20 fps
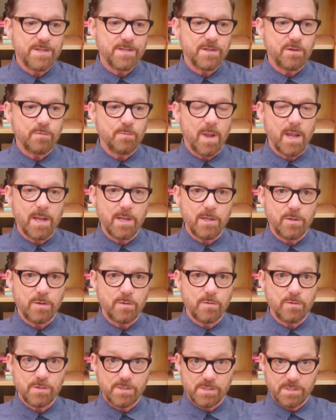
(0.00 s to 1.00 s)
you might
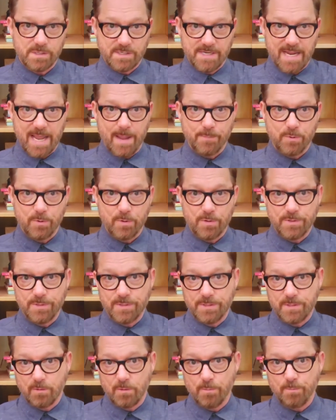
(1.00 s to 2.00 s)
use
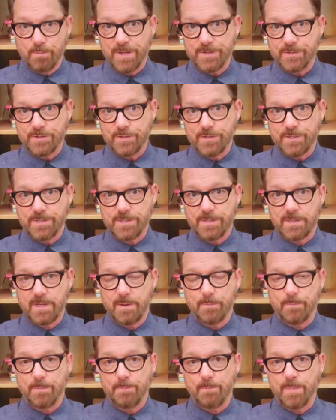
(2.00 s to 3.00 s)
tappers or buzzers
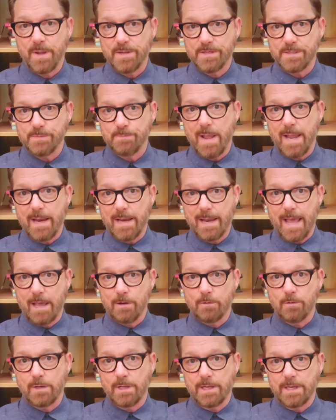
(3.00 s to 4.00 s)
that buzz
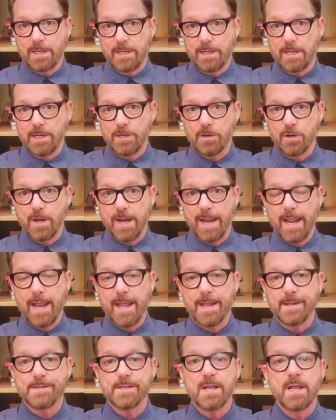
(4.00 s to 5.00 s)
bilaterally in your
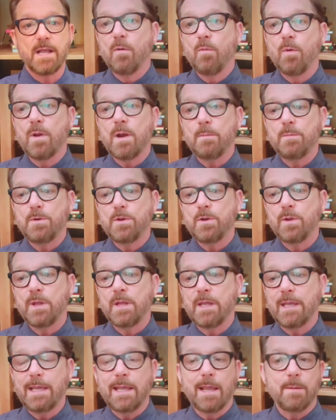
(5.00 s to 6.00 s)
hands. When I'm
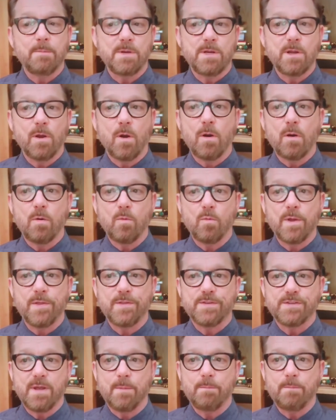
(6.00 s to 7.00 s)
doing EMDR
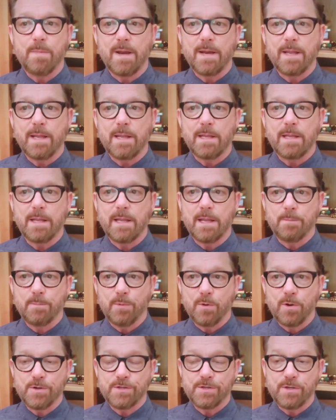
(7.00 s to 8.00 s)
with somebody in
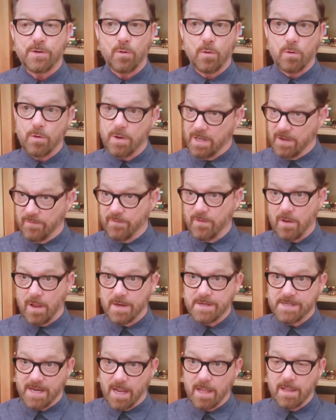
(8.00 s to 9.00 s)
person or even
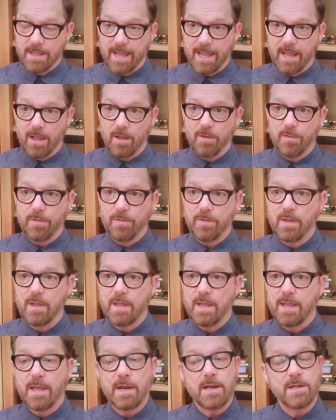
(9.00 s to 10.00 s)
on telehealth,
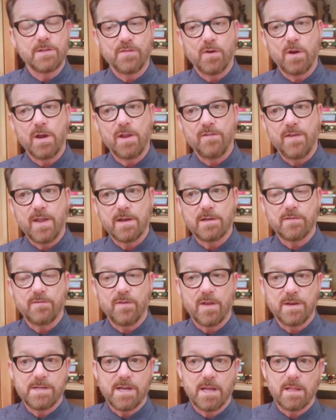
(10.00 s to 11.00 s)
and it's very
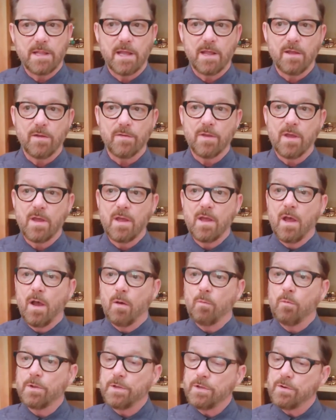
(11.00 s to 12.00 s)
effective on telehealth,
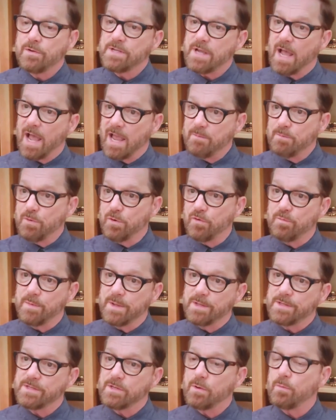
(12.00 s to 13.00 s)
we'll use eye
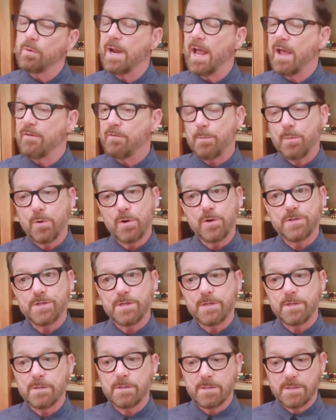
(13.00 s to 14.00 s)
movements. So we'd have a
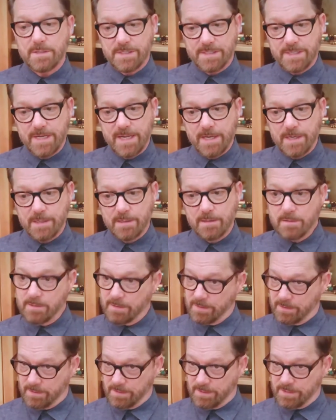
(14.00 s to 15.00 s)
person sit
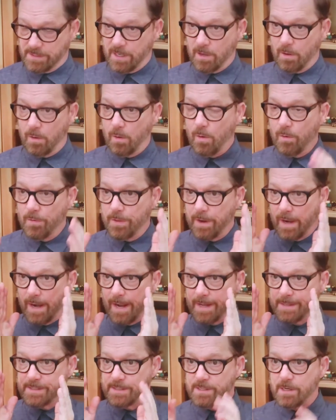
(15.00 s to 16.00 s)
still, hold their
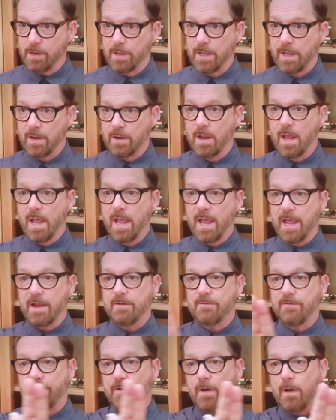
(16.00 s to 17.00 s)
head still, and
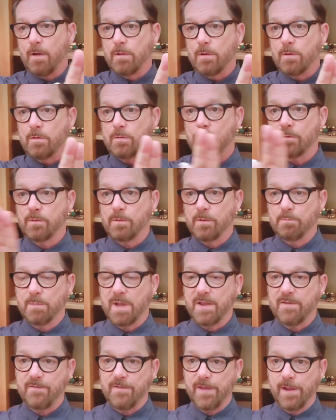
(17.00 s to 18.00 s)
follow
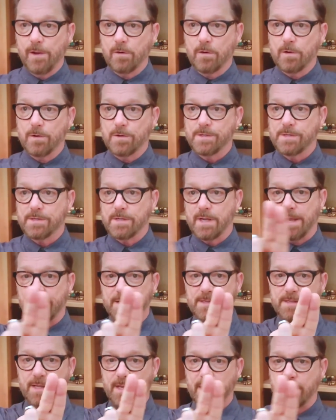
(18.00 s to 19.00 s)
my fingers
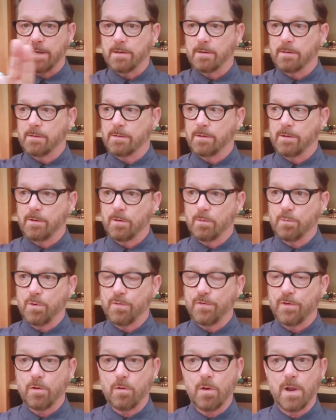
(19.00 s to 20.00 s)
as they
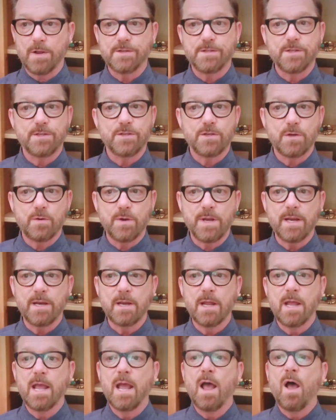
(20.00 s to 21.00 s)
move across the
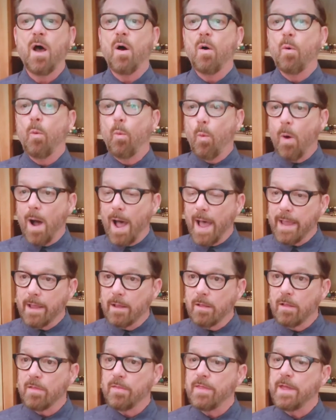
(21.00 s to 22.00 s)
screen,
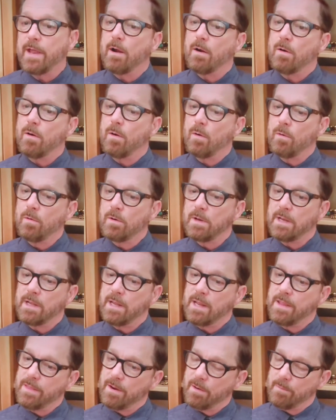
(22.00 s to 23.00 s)
while they are
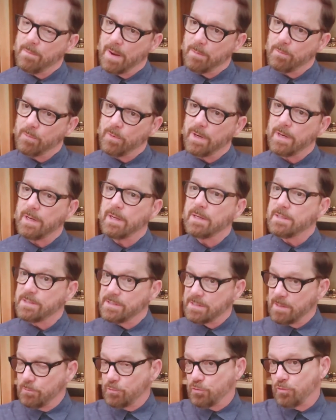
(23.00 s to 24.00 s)
holding in their memory
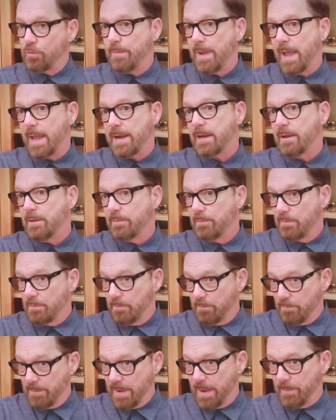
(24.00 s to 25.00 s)
some traumatic
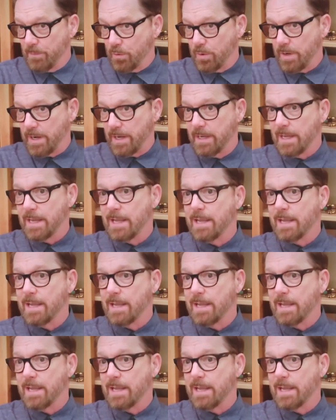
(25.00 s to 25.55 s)
memory,